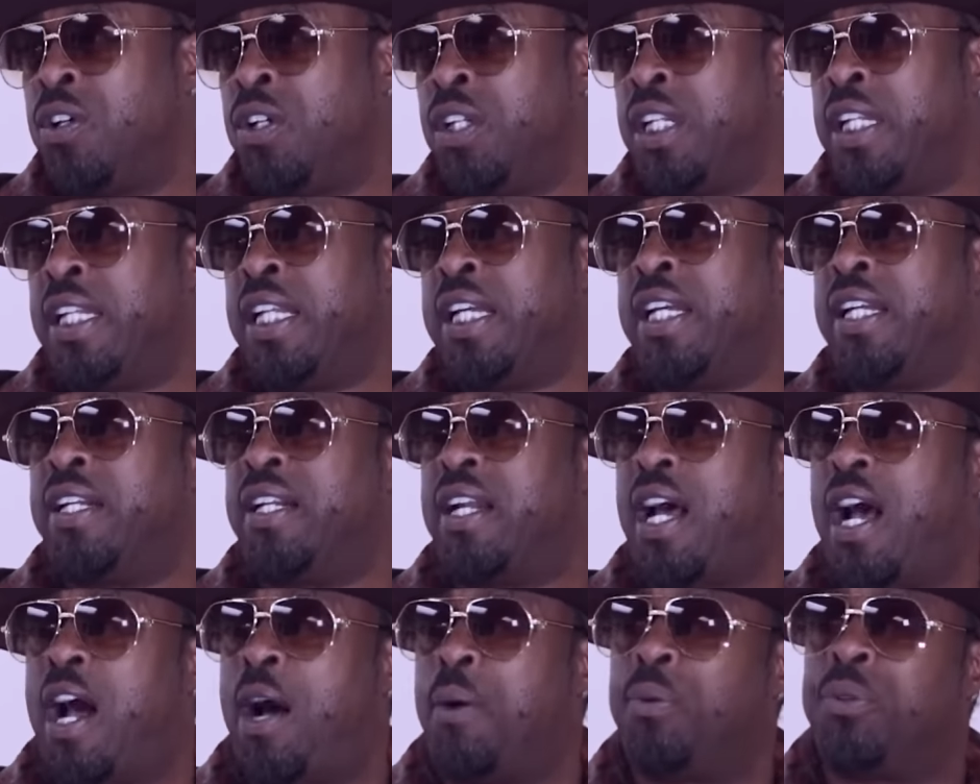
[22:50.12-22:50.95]

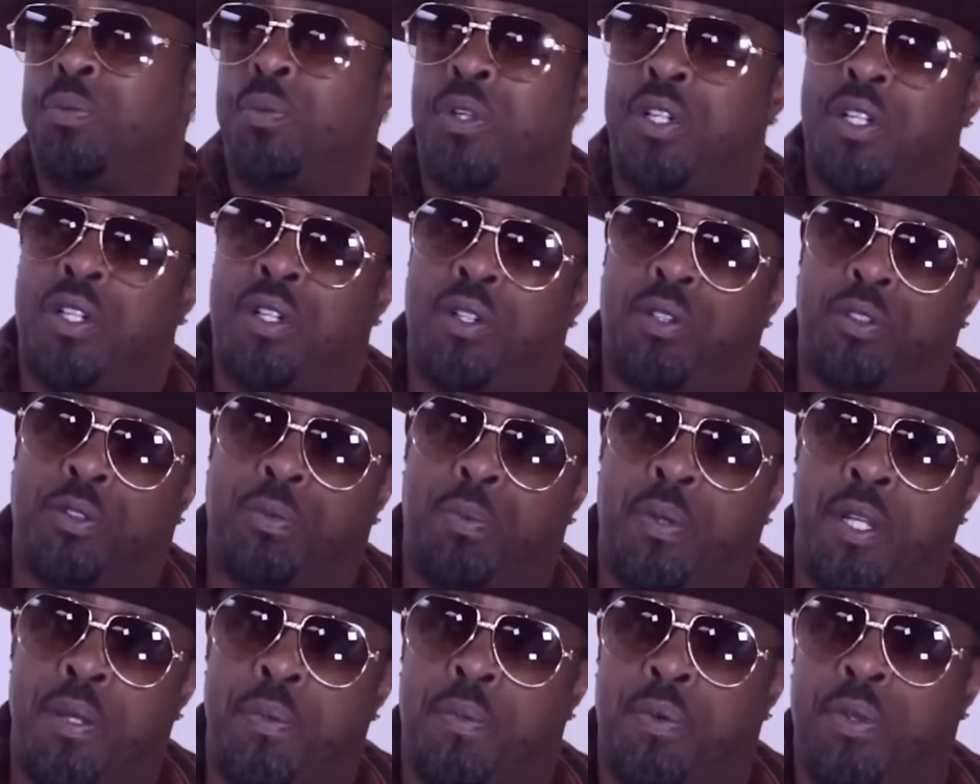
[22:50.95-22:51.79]
then I was one of those
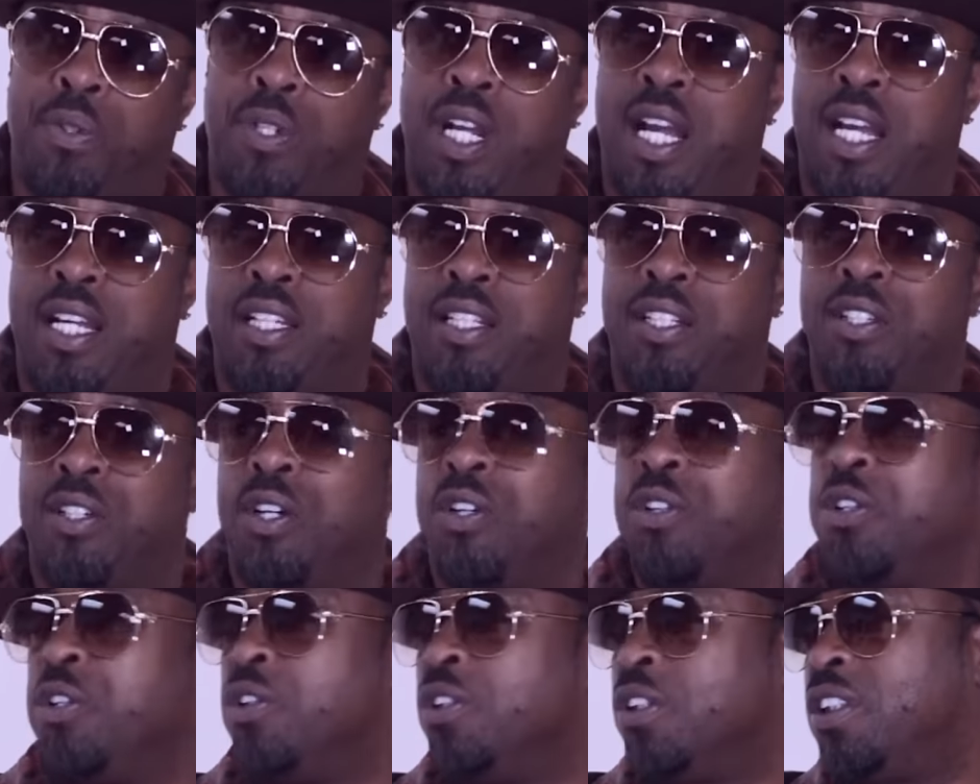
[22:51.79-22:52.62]
people that you
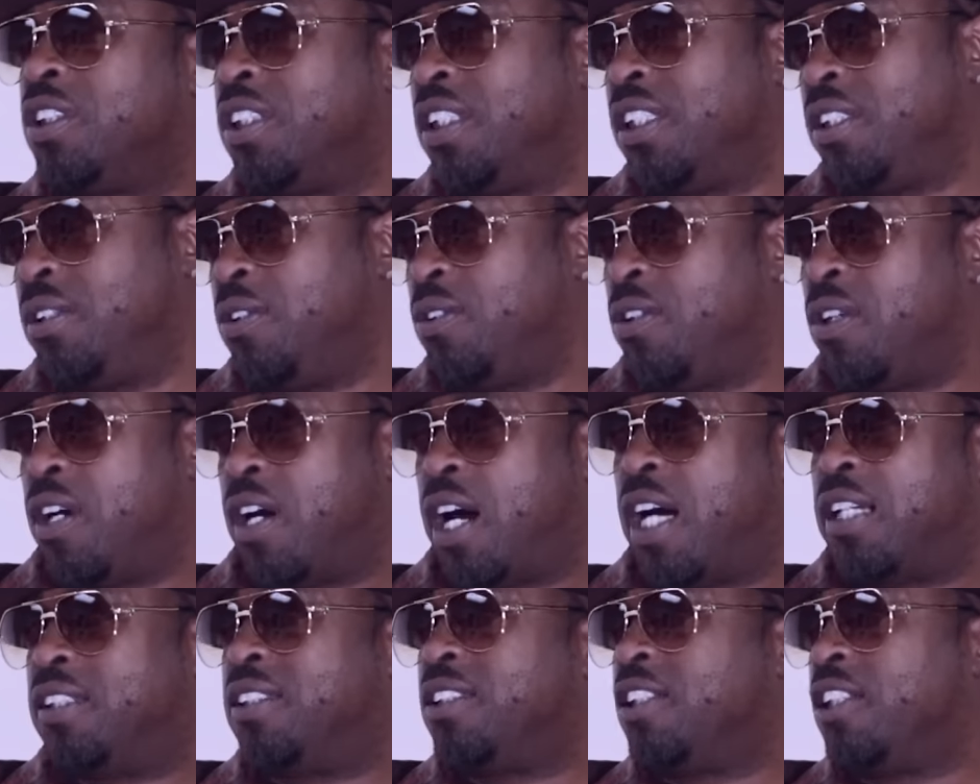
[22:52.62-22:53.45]
know you see
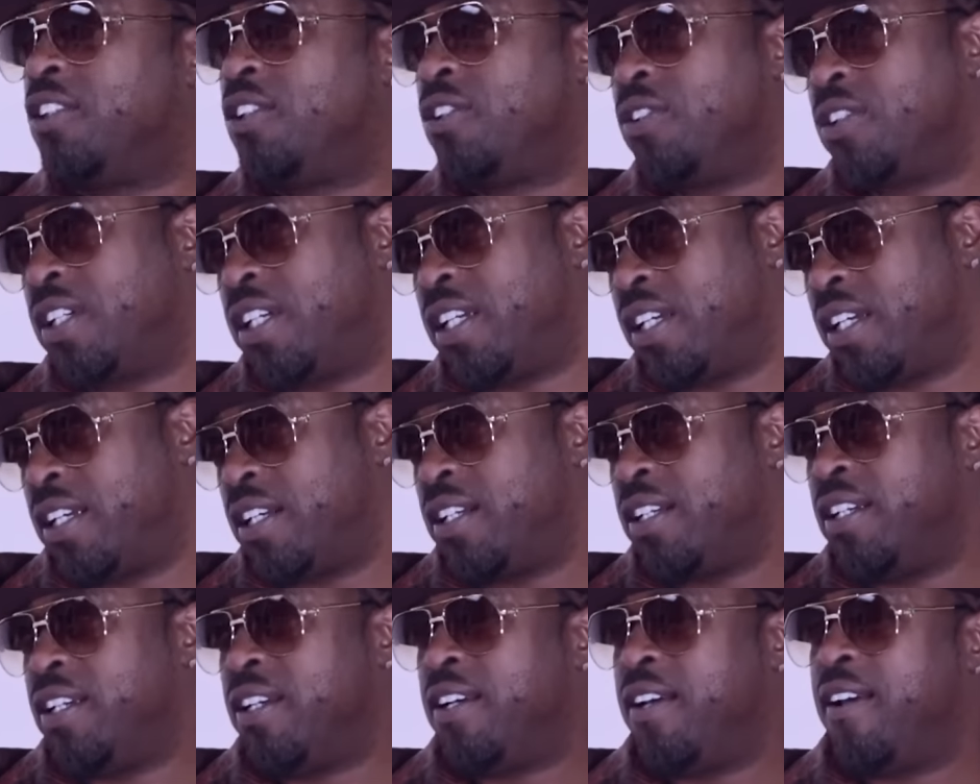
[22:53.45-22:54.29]
I see you
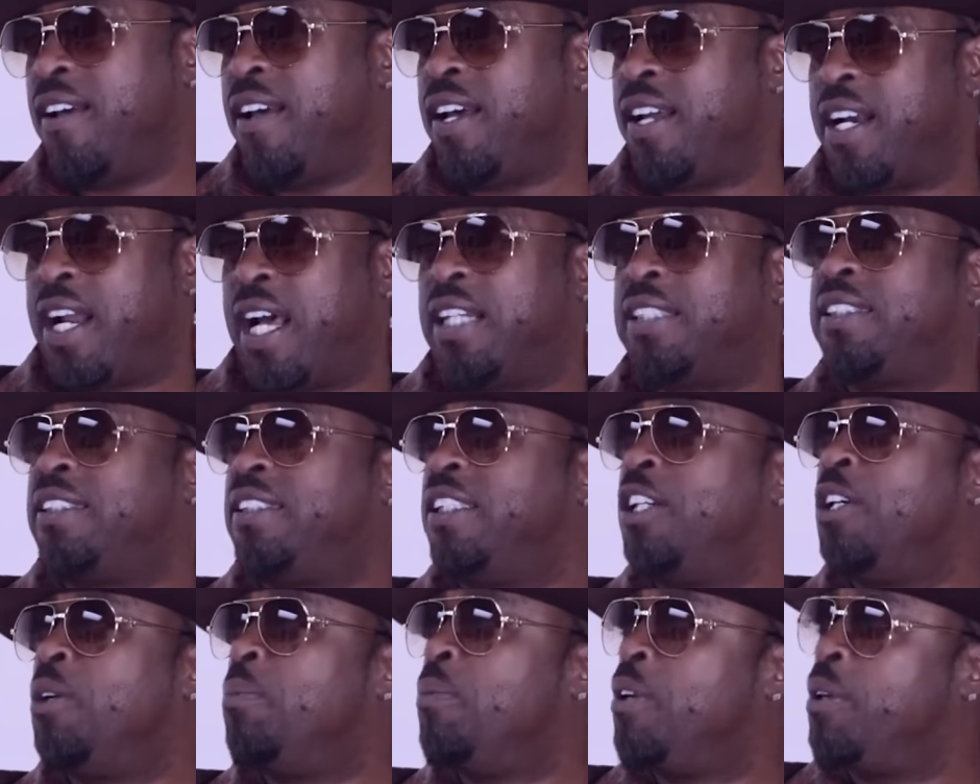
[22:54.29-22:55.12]
again, and I
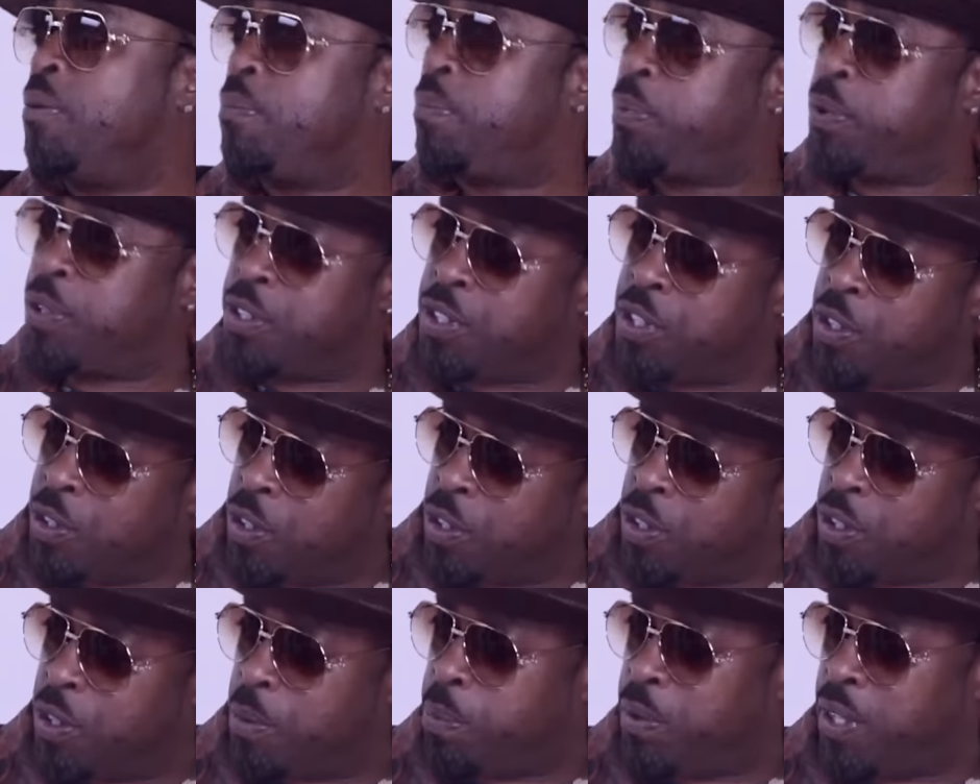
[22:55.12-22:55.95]
see him in
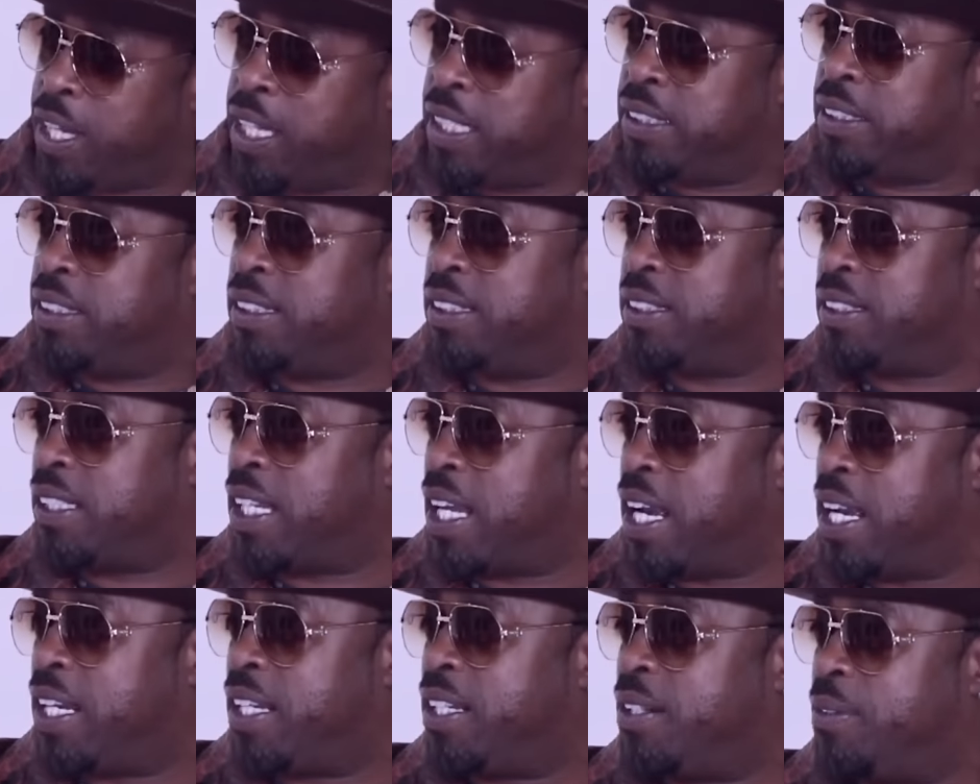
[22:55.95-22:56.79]
peculiar places.
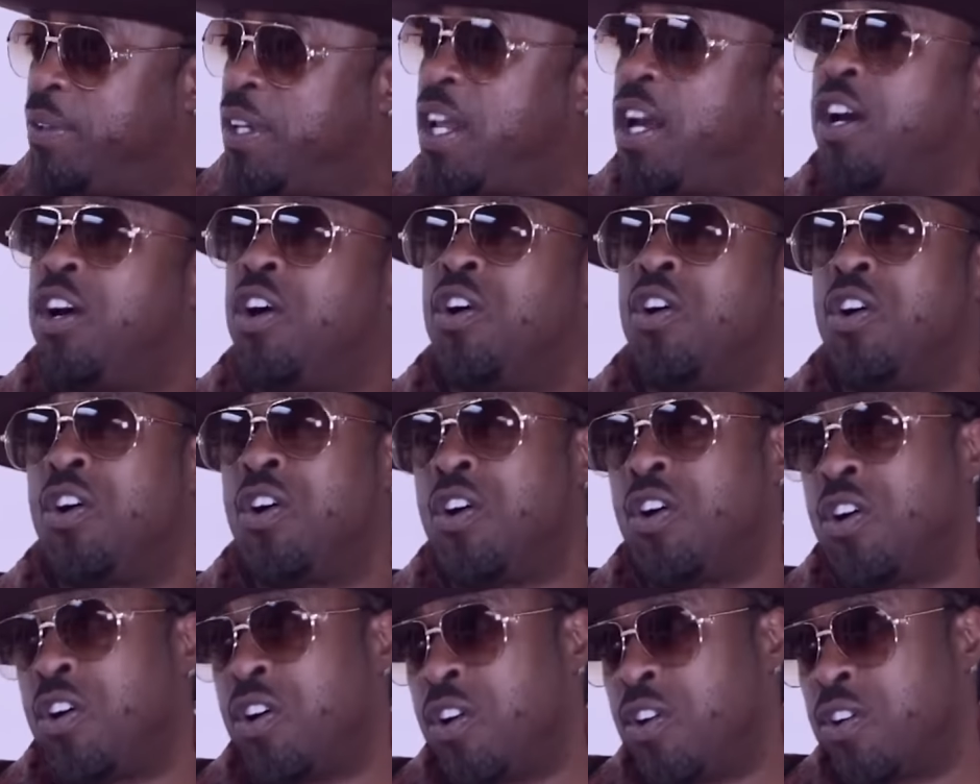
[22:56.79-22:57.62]
Like you'd be like,
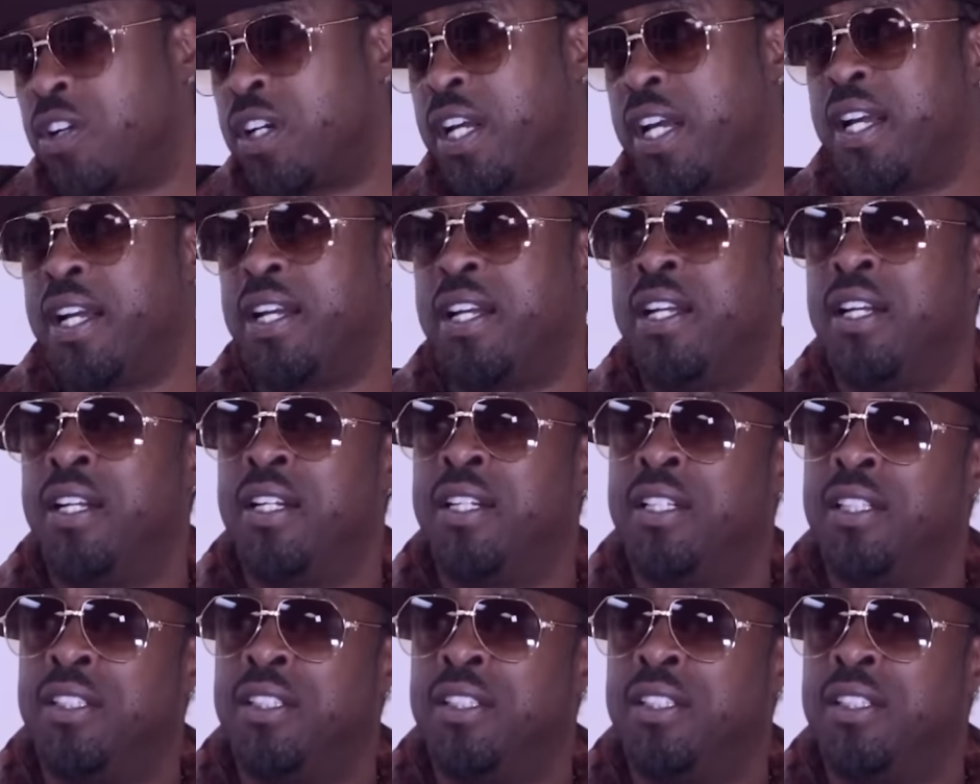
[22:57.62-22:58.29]
oh okay.